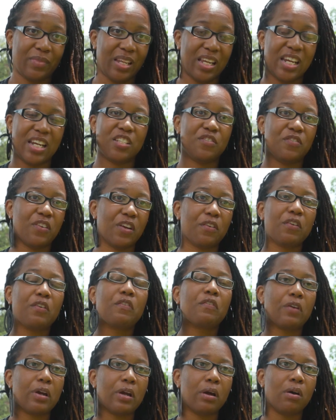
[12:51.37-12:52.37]
It is very
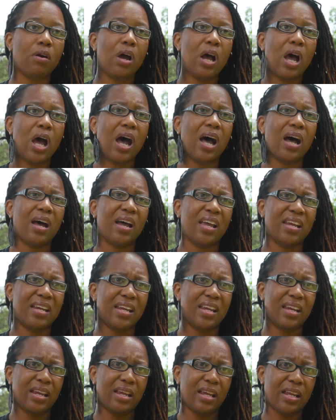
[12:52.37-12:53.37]
real, uh, and
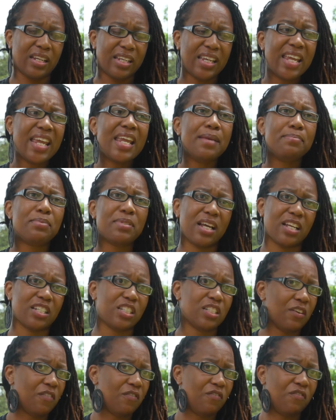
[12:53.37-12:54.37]
it, it keeps
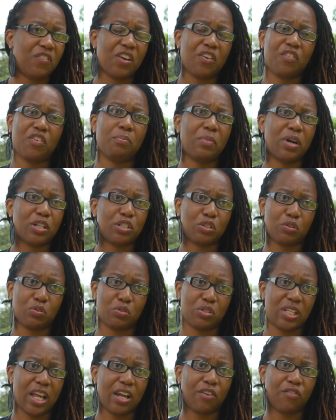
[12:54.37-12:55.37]
us very much so
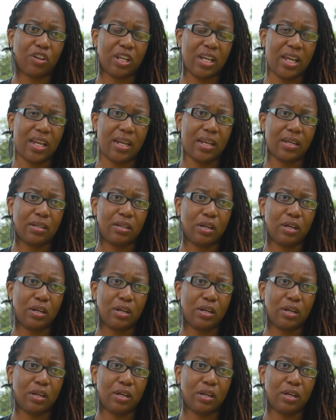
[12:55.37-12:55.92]
segregated.